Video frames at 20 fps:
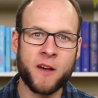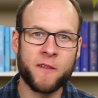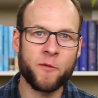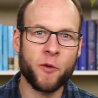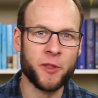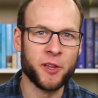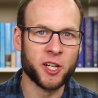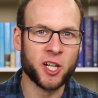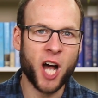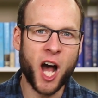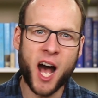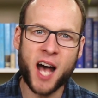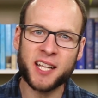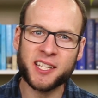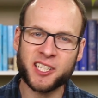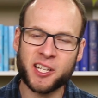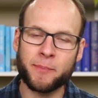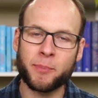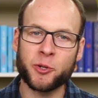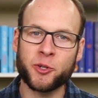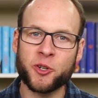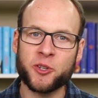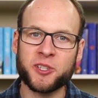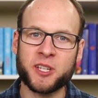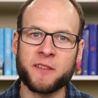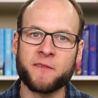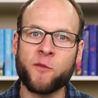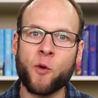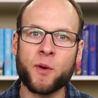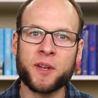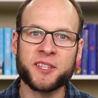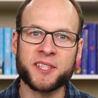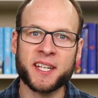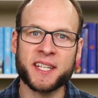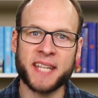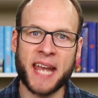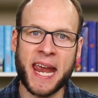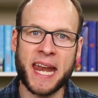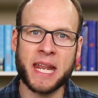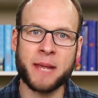for the cost of producing
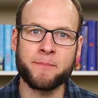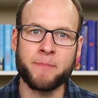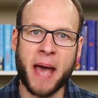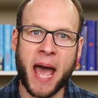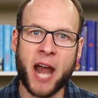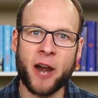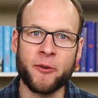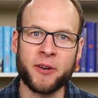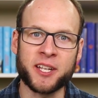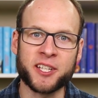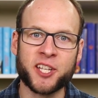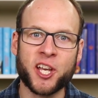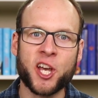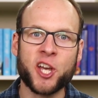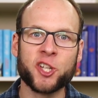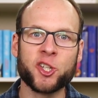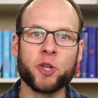4680 batteries